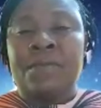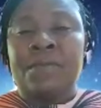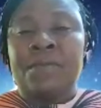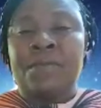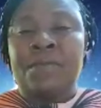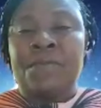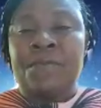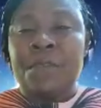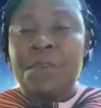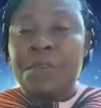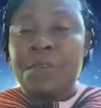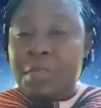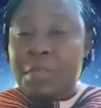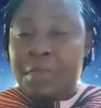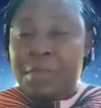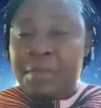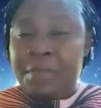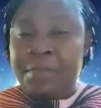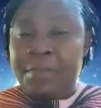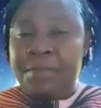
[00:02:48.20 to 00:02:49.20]
for
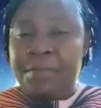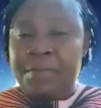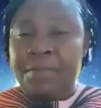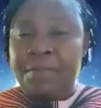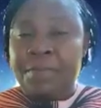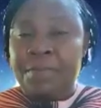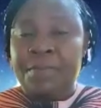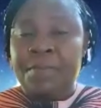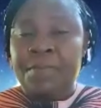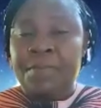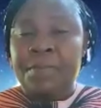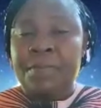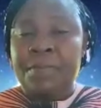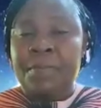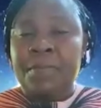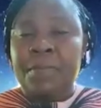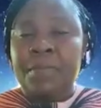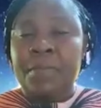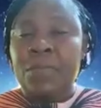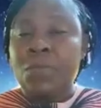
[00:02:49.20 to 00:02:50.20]
them
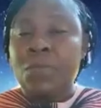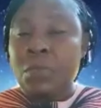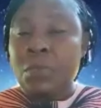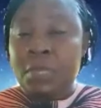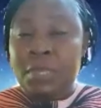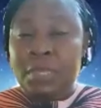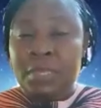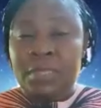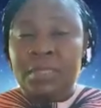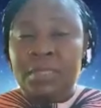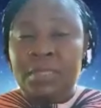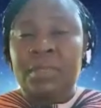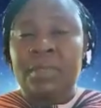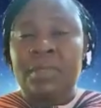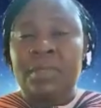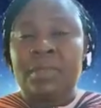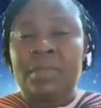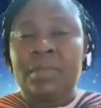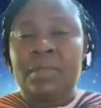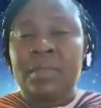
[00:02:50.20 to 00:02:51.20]
to eat,
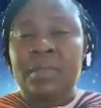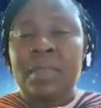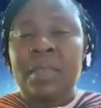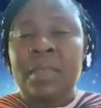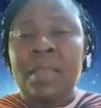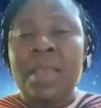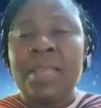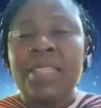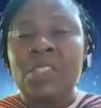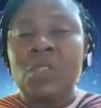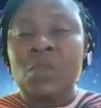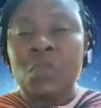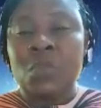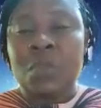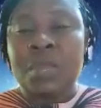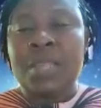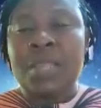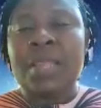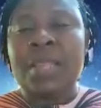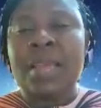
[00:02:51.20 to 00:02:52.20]
as
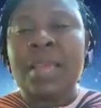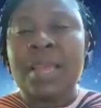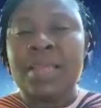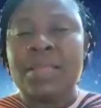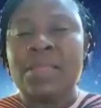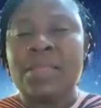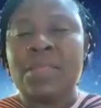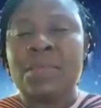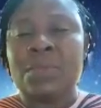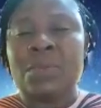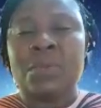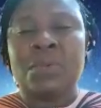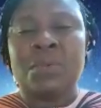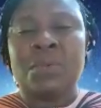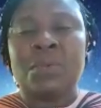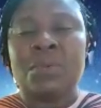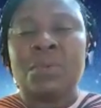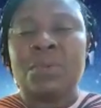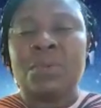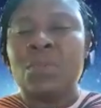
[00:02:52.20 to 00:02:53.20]
well as
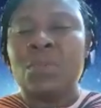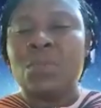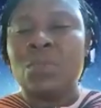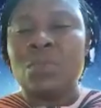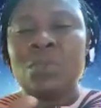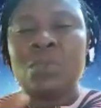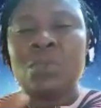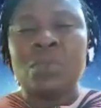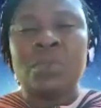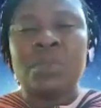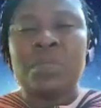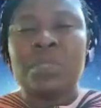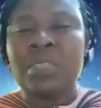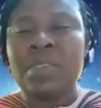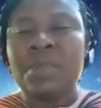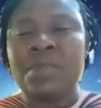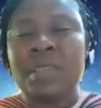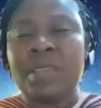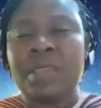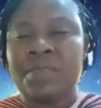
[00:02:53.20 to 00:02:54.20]
to do
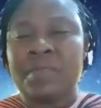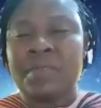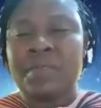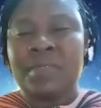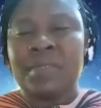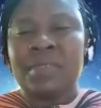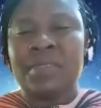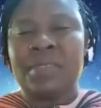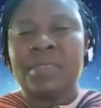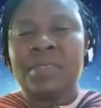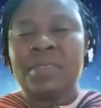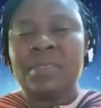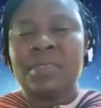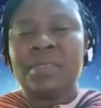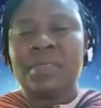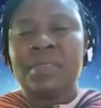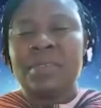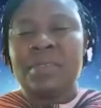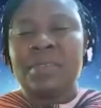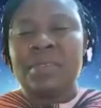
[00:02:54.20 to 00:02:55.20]
several things
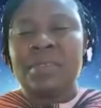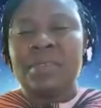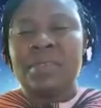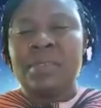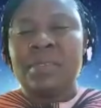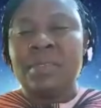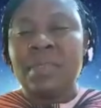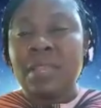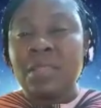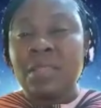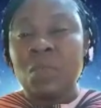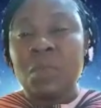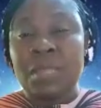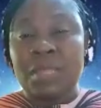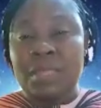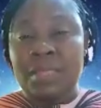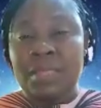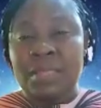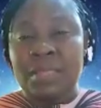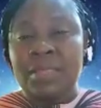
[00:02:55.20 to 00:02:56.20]
that
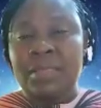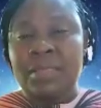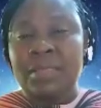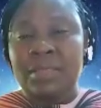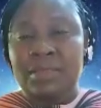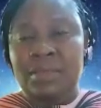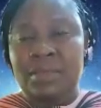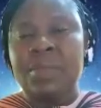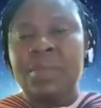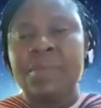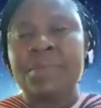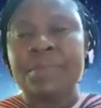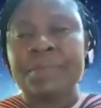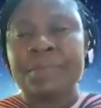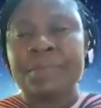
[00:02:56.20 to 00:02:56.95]
were necessary.